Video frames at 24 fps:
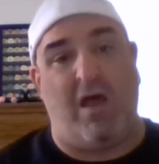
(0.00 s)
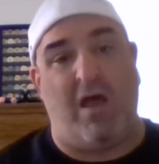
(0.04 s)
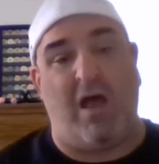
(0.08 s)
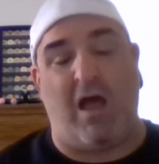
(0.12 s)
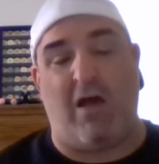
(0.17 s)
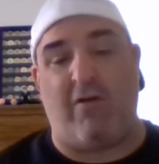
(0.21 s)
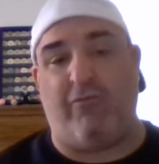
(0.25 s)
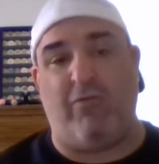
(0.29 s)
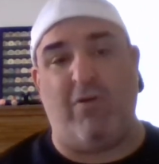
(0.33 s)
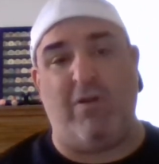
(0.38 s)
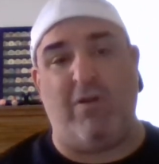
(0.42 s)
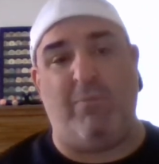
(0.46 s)

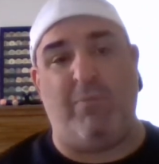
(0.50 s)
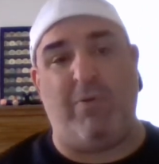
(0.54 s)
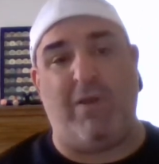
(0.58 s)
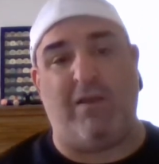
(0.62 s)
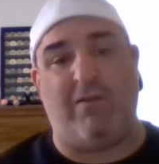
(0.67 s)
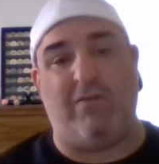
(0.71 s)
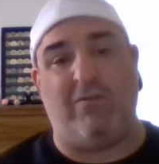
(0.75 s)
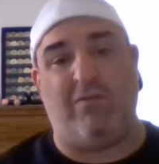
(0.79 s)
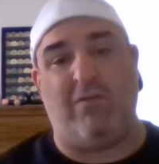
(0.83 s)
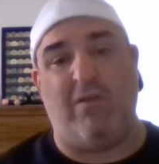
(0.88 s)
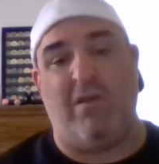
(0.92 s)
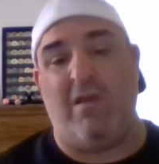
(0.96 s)
free
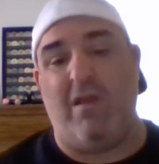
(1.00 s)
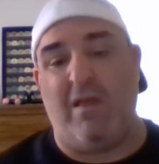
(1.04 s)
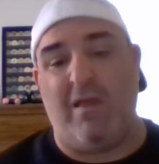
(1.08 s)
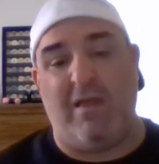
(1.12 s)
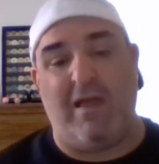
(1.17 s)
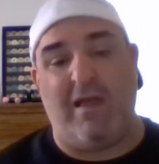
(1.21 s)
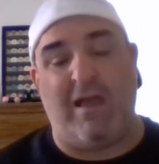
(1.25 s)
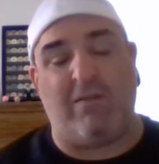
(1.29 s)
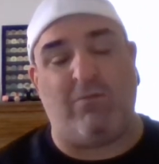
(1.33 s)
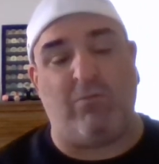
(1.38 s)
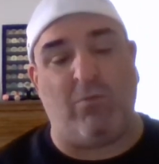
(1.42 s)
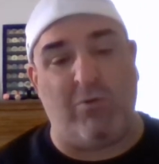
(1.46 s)
picks.
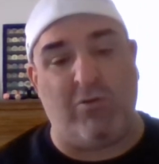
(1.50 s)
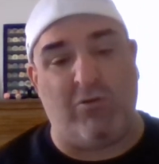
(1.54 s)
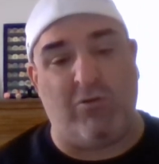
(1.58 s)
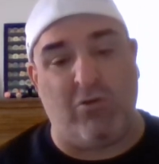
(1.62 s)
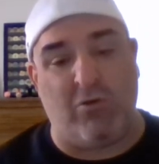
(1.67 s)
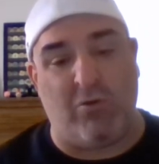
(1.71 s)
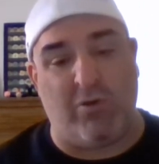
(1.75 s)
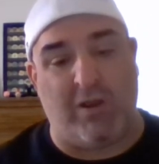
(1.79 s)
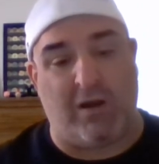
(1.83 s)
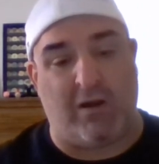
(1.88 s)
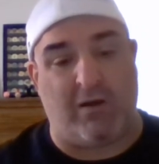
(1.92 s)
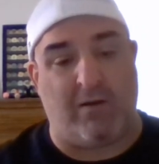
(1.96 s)
That's what we do
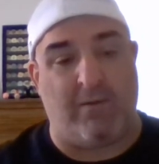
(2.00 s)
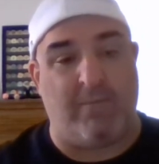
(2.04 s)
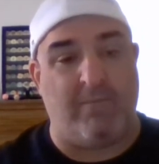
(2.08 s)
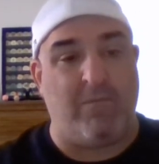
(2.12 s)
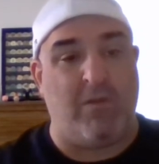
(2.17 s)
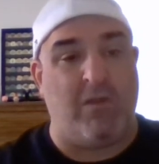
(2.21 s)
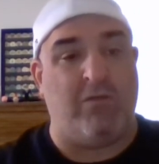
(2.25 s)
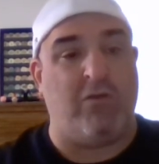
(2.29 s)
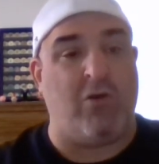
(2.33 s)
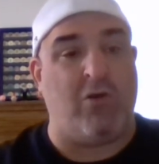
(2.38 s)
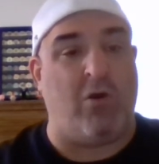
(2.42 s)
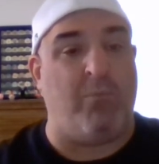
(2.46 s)
here.
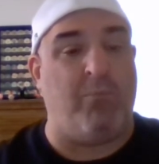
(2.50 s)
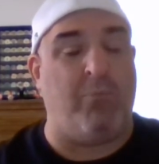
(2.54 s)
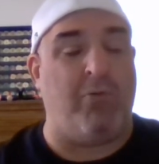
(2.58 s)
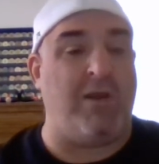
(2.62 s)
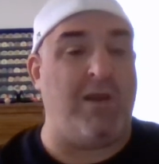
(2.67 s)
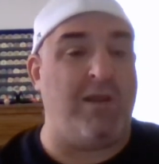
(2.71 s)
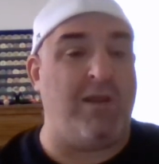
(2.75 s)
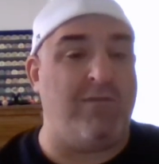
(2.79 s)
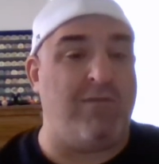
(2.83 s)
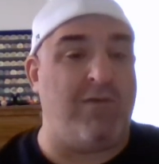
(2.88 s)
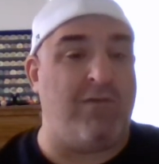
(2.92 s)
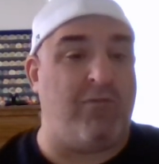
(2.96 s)
So,
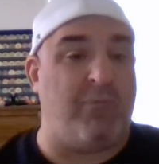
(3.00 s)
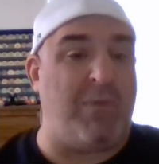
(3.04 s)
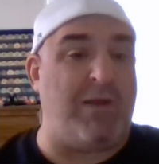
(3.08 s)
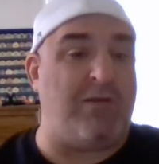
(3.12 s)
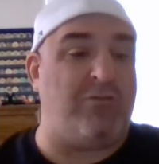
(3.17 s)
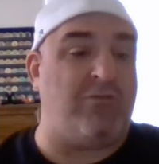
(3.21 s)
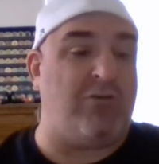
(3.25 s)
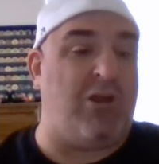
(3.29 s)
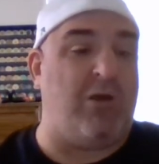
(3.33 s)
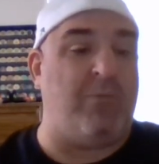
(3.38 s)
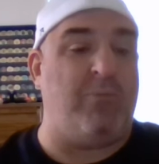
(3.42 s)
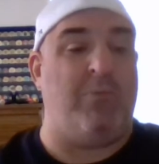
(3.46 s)
plenty of
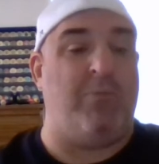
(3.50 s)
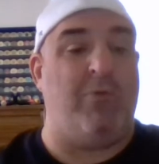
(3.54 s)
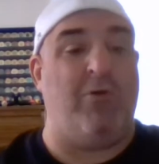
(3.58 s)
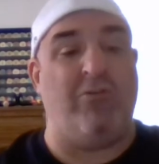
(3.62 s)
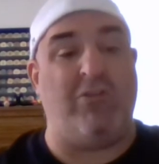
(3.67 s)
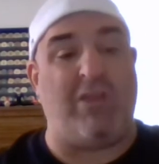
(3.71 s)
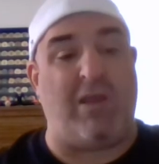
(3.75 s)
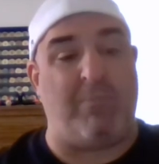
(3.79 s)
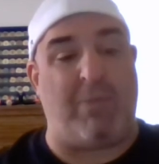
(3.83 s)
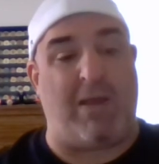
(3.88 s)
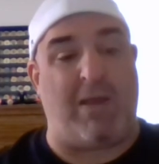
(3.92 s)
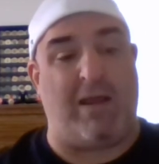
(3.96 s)
information to help you build
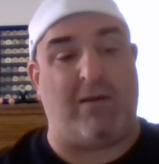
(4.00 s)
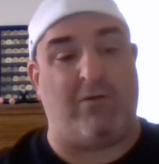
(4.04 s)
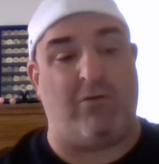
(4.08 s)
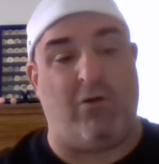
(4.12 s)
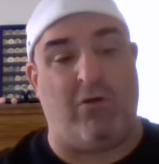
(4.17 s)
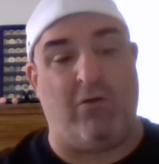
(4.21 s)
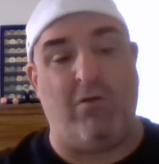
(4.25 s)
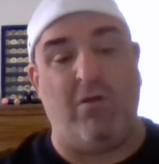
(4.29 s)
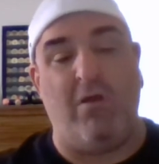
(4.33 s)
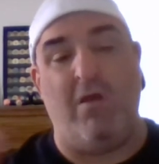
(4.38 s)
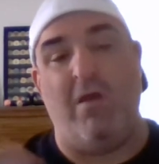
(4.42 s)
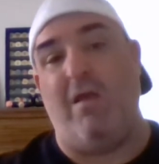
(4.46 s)
that bankroll.
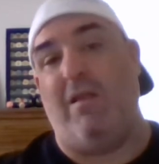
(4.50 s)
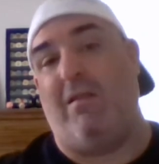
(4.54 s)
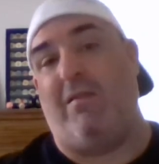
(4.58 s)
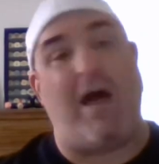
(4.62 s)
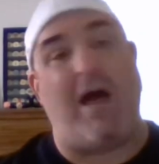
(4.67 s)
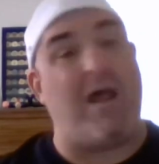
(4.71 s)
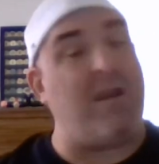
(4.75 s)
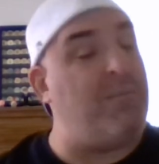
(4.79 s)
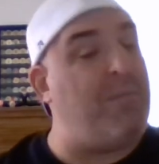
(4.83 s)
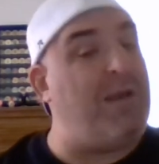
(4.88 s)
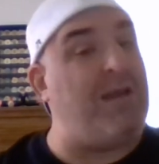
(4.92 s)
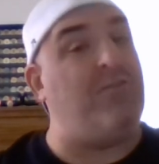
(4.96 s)
A lot
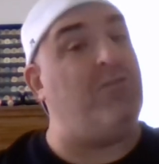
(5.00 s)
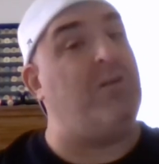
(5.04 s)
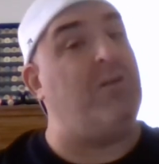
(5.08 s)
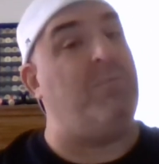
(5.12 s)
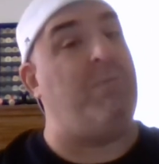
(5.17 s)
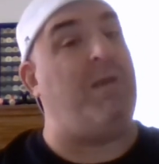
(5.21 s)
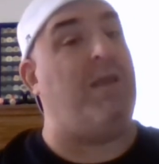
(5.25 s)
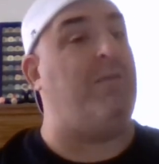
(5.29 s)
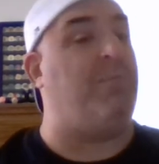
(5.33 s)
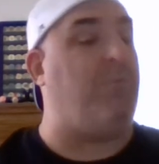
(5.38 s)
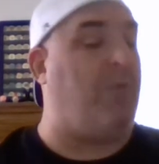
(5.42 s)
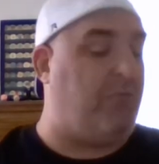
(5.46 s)
of Major League
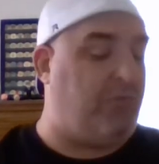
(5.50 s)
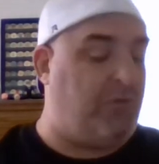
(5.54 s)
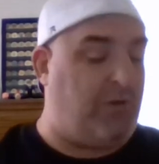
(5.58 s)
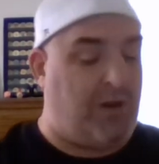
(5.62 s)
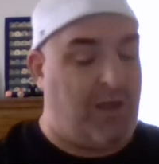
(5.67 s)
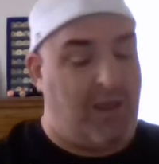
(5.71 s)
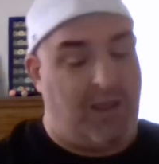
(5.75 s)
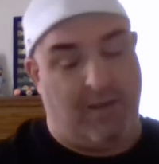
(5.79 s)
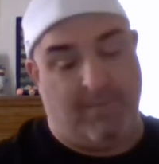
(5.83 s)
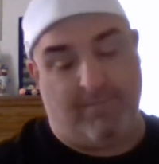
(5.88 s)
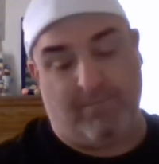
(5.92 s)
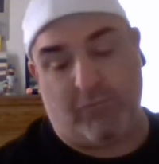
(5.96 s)
Baseball
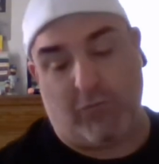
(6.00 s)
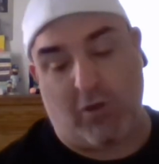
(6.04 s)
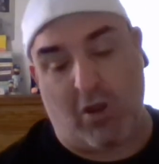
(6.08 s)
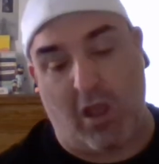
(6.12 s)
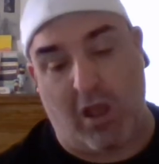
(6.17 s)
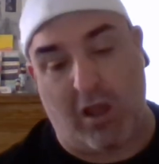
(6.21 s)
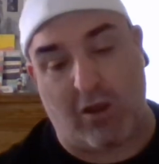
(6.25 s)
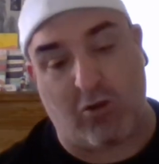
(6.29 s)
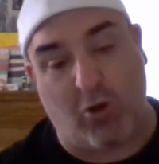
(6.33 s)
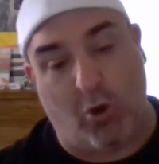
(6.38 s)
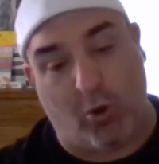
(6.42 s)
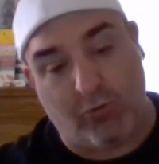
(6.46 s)
today.
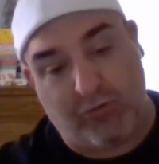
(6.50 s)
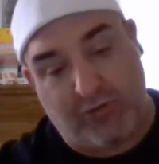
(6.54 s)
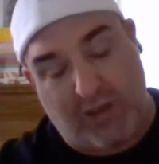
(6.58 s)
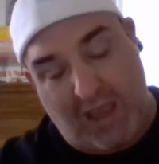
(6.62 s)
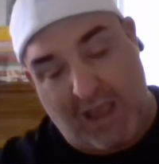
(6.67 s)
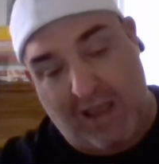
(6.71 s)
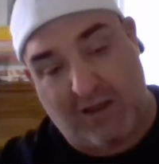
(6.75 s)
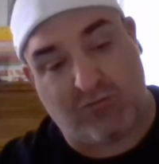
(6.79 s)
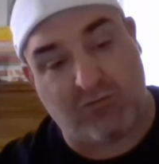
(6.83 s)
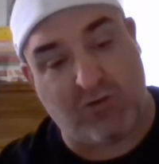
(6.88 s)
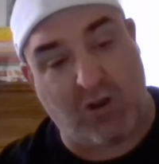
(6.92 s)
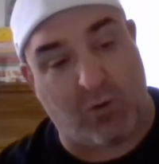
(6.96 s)
Cold
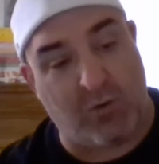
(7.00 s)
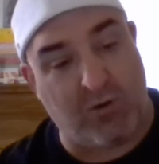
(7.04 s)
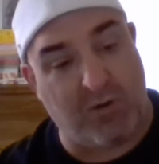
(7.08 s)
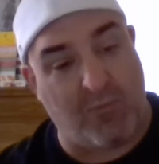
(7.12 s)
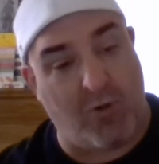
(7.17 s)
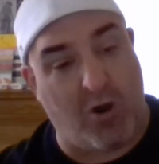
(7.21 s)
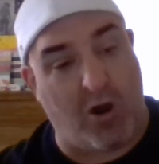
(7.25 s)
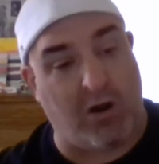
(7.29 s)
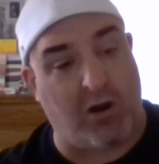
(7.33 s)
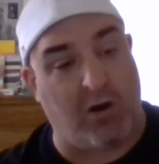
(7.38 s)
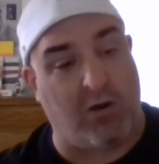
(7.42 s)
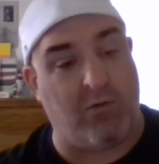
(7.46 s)
cash going
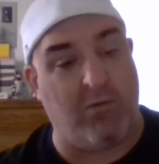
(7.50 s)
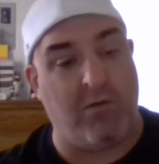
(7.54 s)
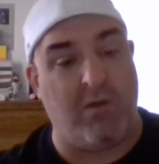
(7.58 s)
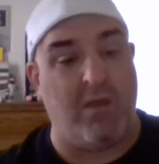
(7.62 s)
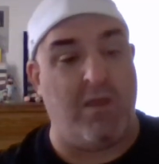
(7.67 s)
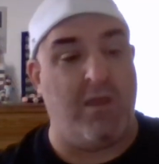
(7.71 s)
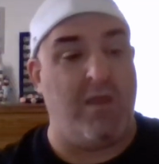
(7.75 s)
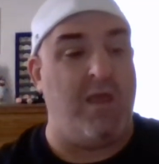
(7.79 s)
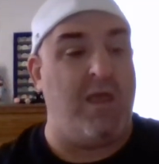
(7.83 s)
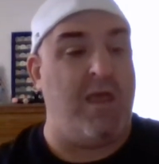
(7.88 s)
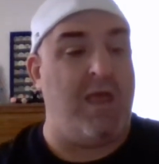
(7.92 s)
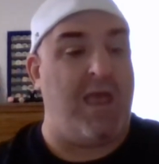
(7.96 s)
tomorrow.
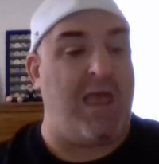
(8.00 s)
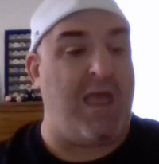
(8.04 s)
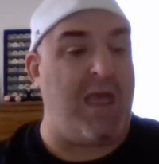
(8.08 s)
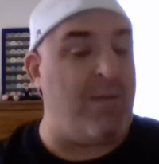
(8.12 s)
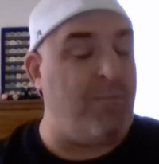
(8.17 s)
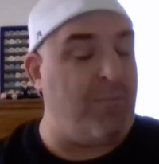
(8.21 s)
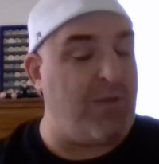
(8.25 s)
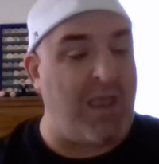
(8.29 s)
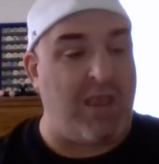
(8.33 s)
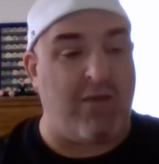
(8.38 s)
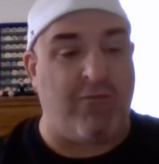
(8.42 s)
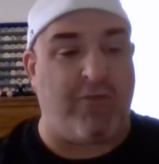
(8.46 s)

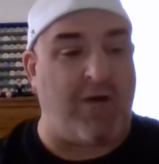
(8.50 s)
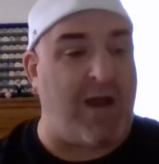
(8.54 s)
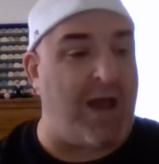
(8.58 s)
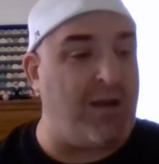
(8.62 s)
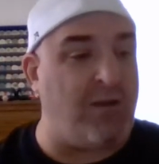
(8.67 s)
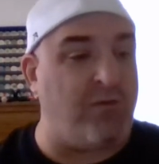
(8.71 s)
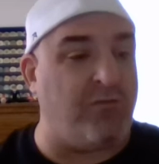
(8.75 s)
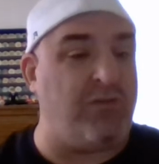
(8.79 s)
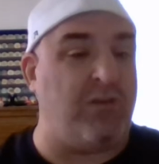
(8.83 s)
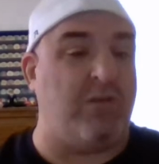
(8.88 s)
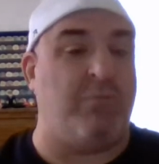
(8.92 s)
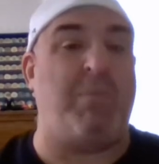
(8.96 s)
NBA
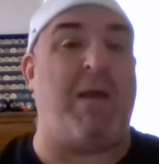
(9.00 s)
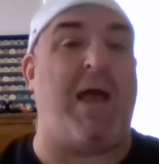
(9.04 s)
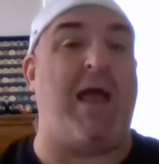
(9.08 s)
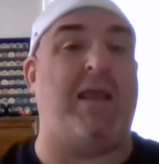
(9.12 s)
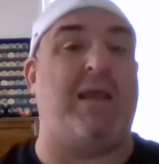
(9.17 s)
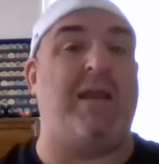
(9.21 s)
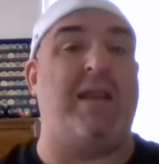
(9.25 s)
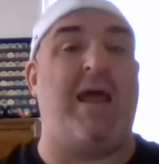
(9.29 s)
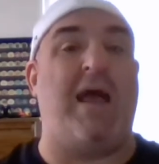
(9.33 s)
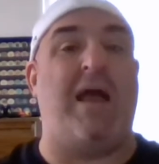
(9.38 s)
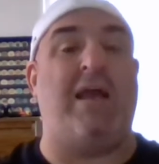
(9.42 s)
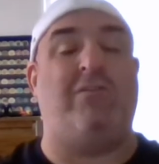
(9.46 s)
Finals is
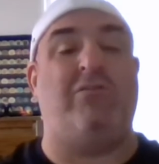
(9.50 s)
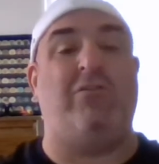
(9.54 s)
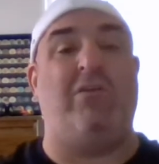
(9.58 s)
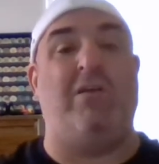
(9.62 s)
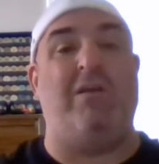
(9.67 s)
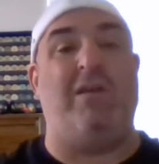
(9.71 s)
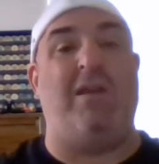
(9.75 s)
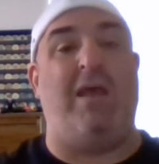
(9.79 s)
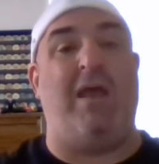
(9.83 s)
back in action.